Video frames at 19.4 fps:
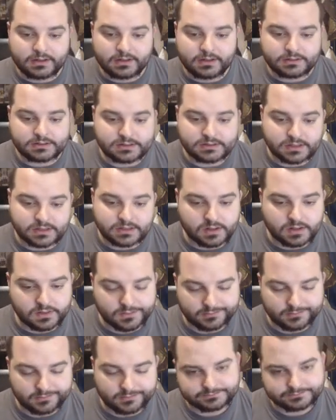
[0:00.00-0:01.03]
So,
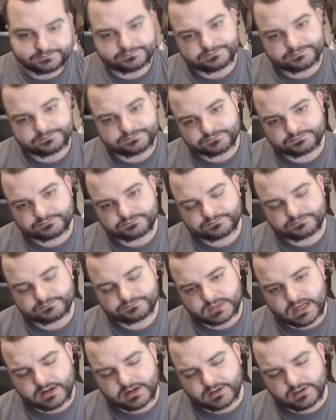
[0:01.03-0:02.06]

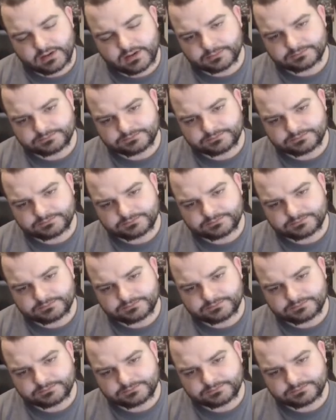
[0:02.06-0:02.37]
I don't know.